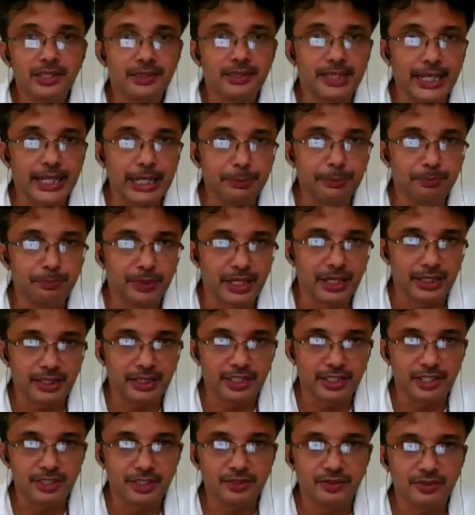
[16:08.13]
three
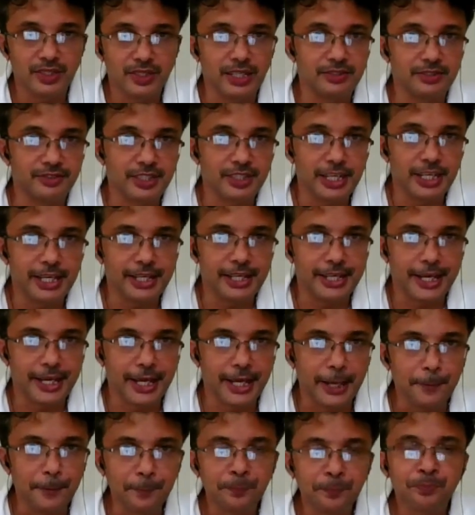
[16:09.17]
partners, let's say
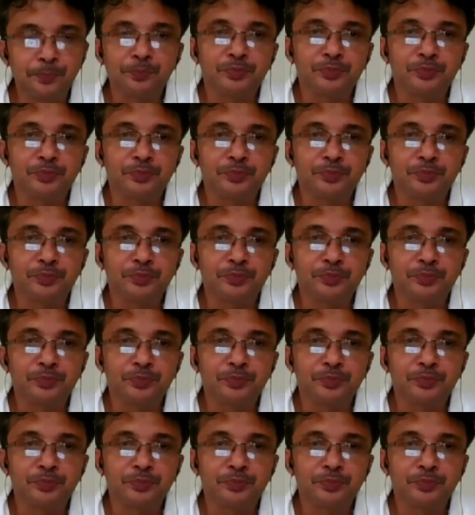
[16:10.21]
A,